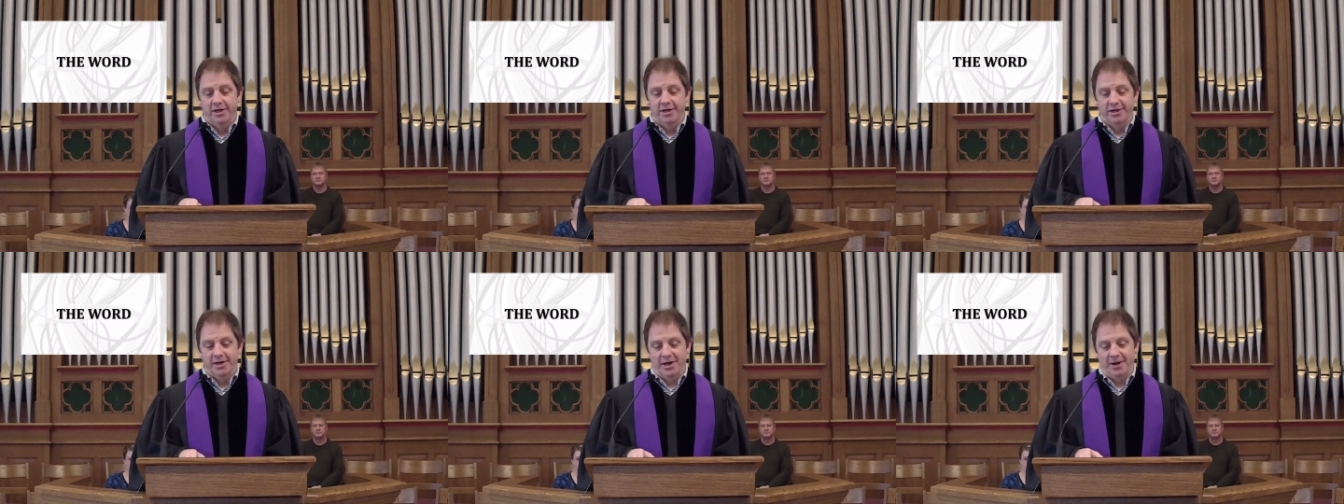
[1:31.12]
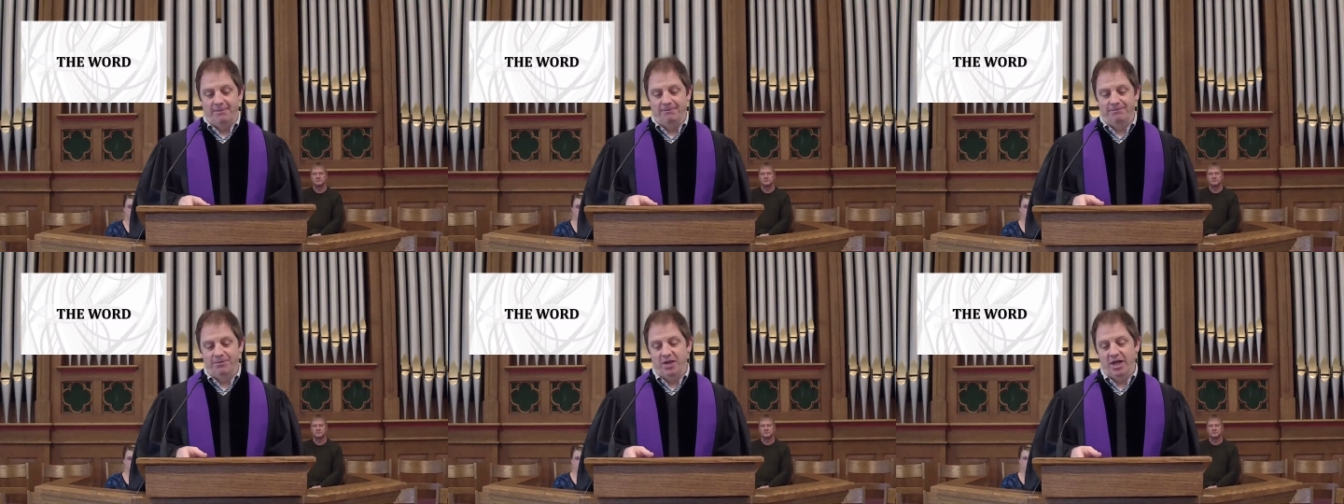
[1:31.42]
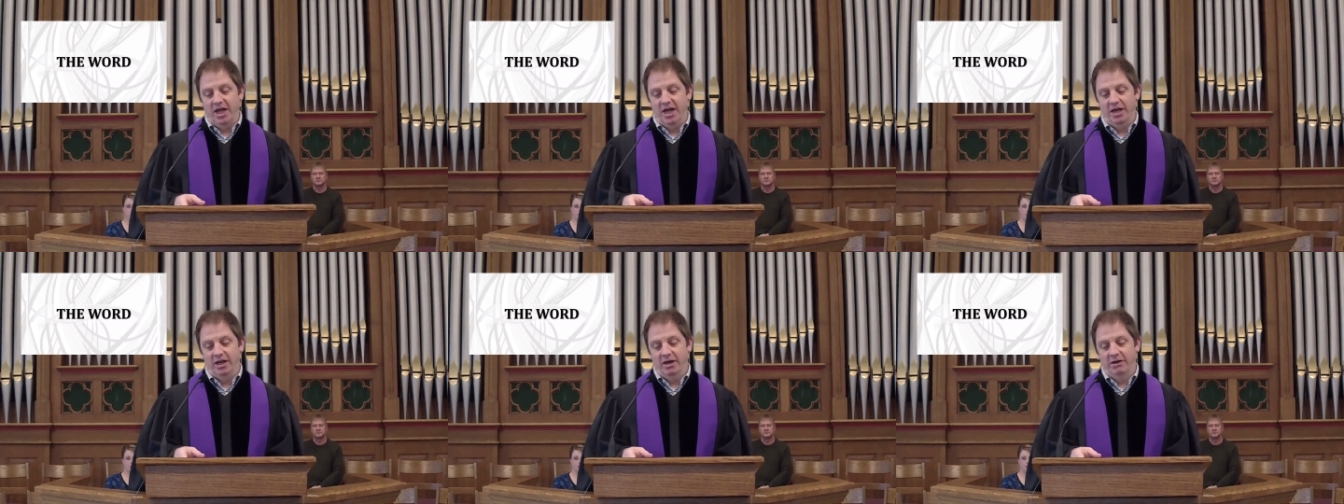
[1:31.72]
Um,
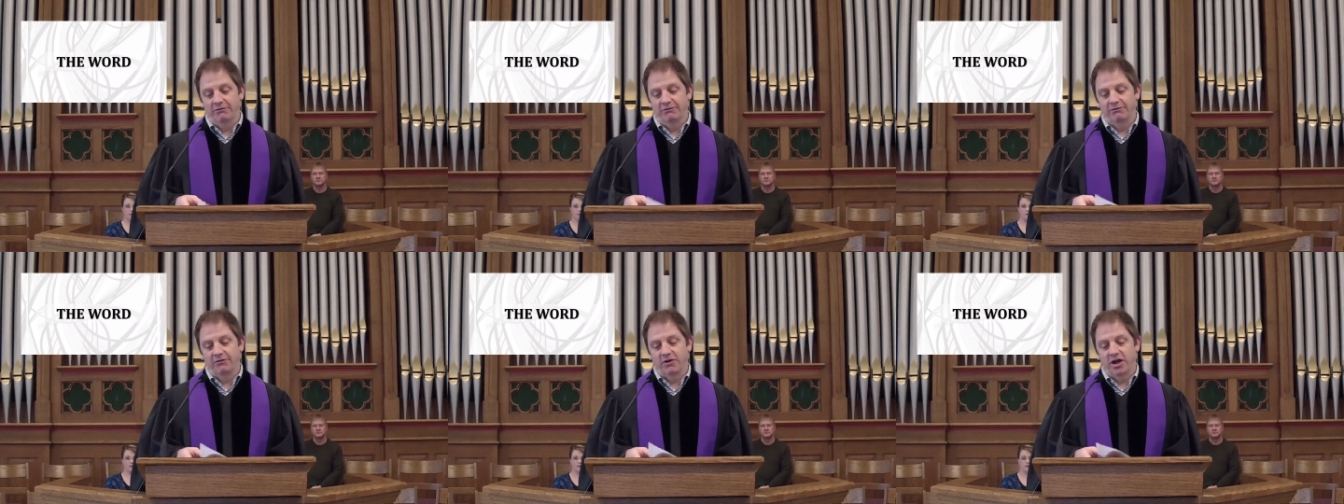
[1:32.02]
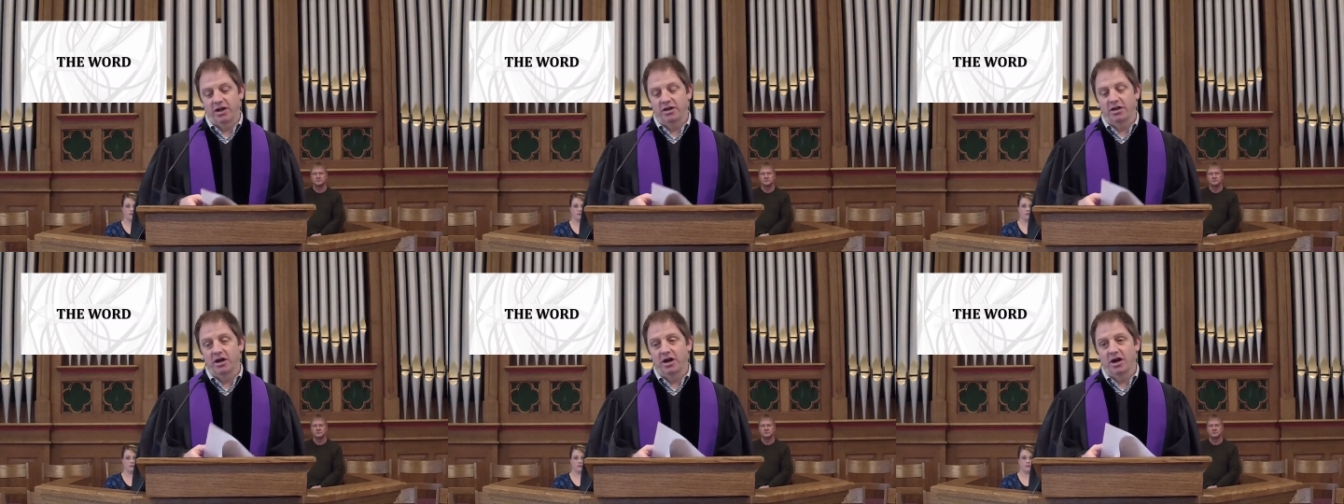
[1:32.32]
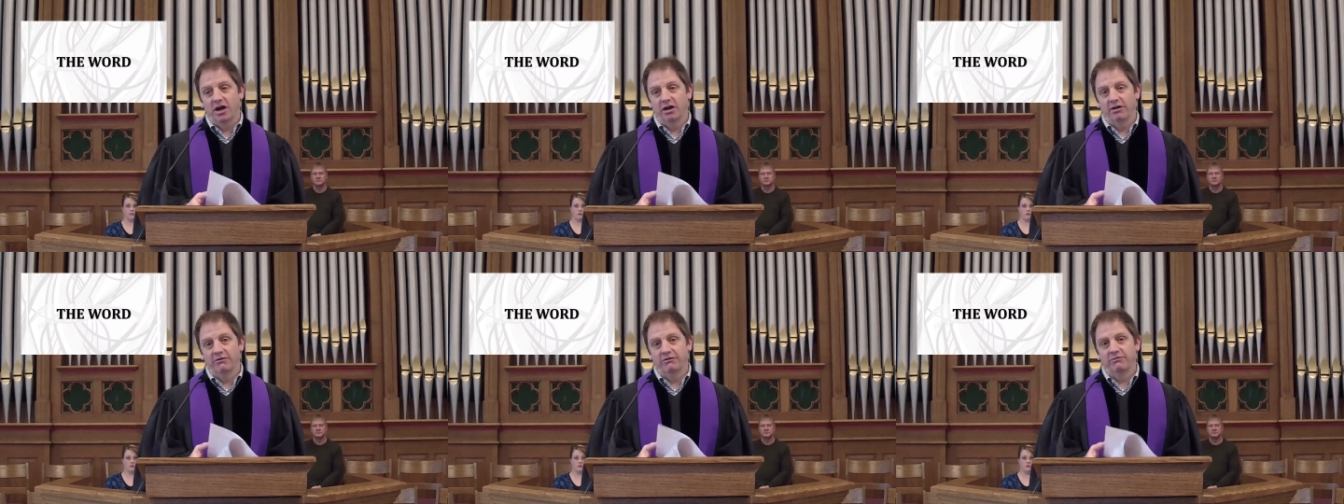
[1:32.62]
and a friend
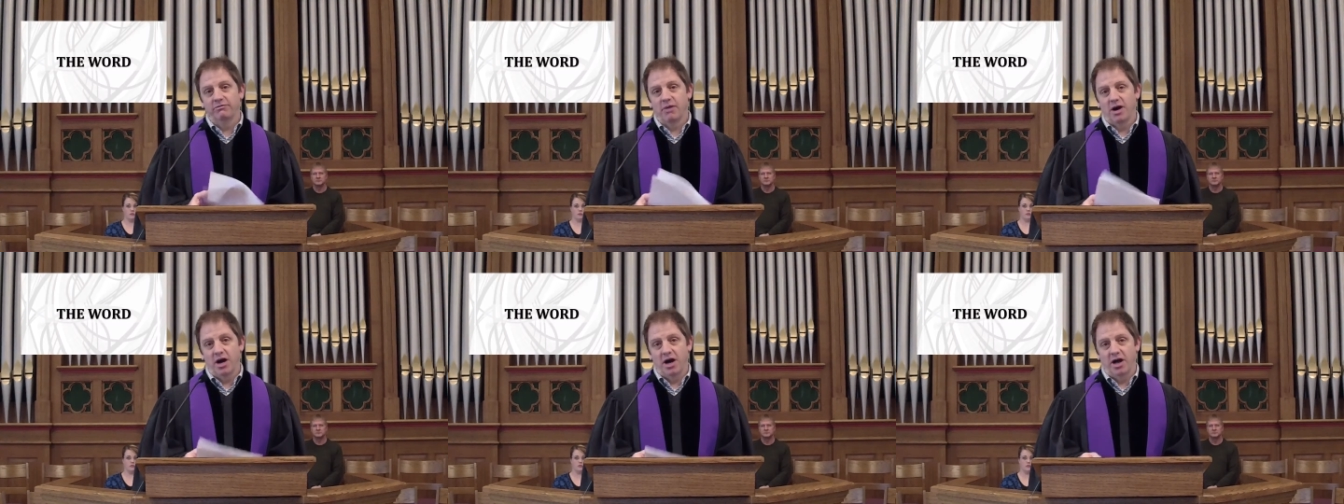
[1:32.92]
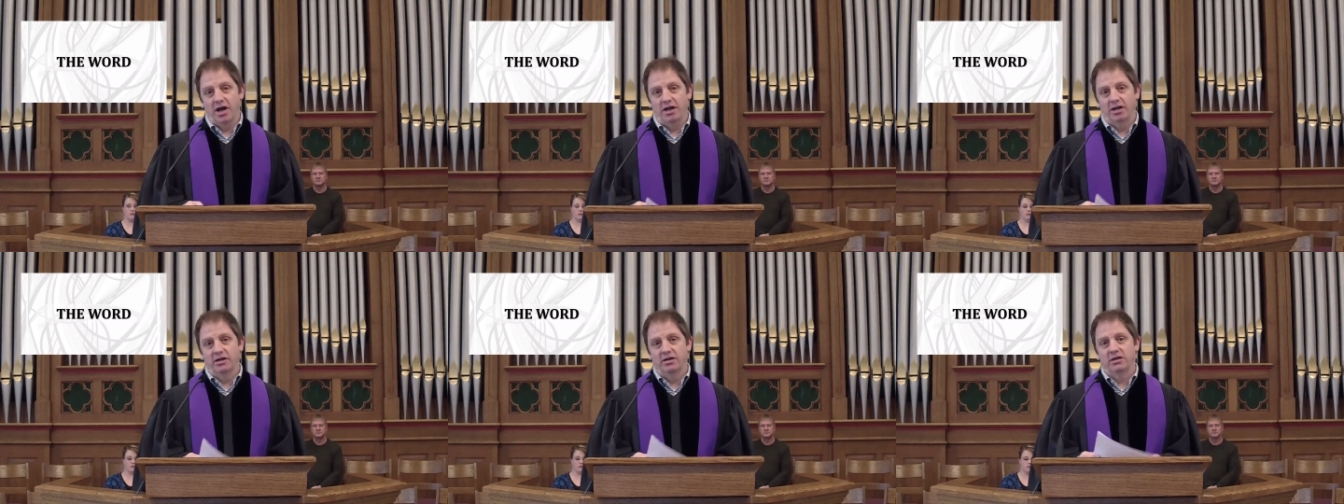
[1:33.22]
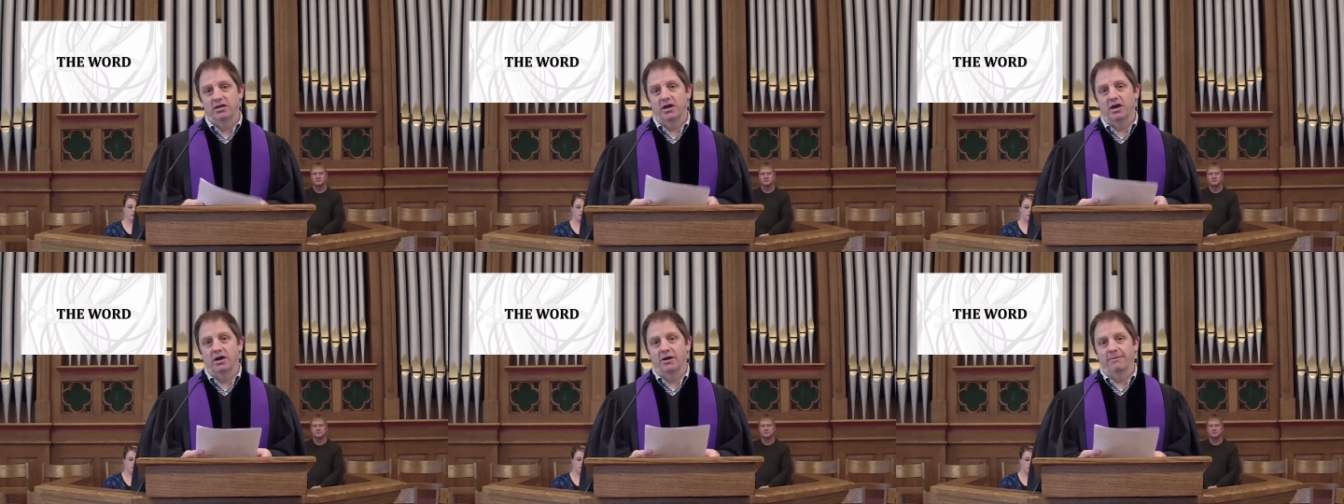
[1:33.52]
of mine,
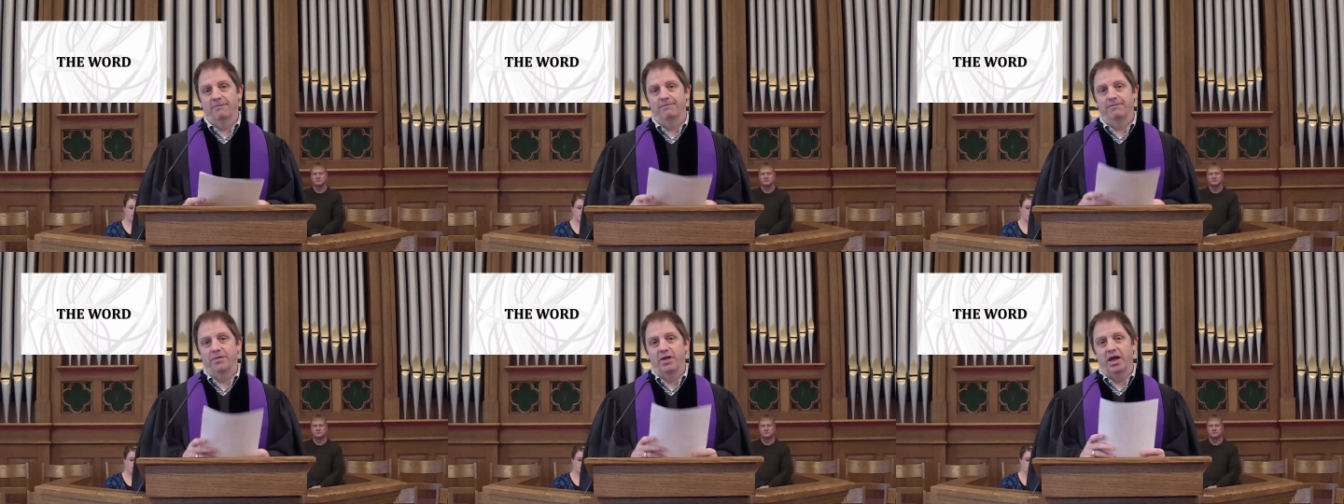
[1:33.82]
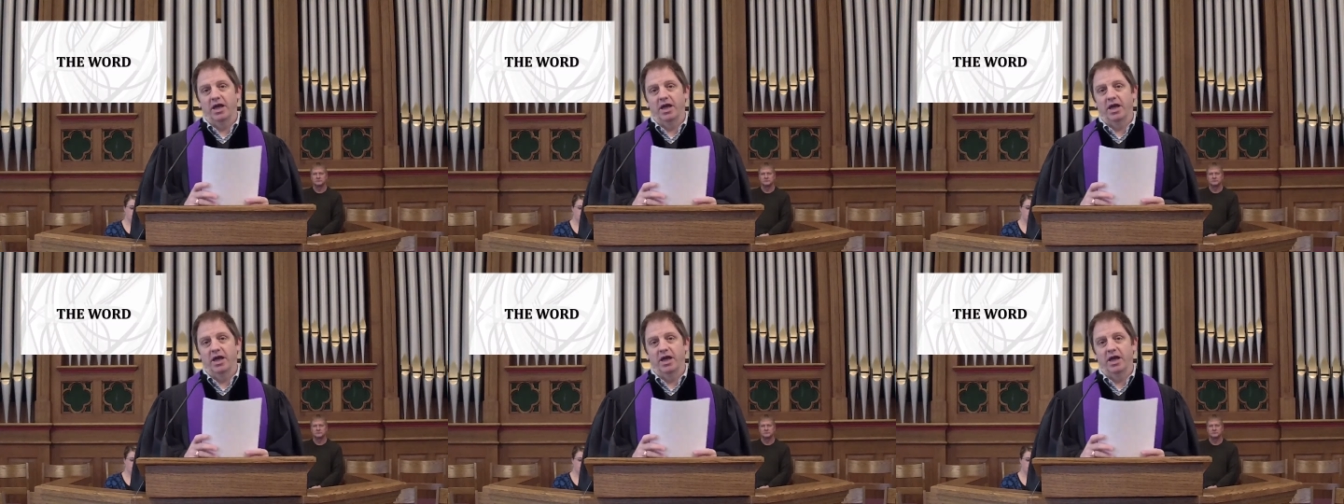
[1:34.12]
um,